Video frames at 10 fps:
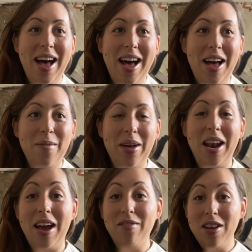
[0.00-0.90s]
And
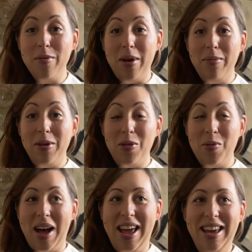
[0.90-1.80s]
I have another baby on the
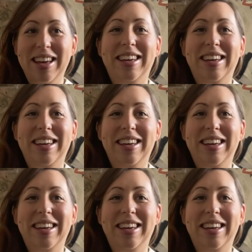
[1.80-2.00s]
way.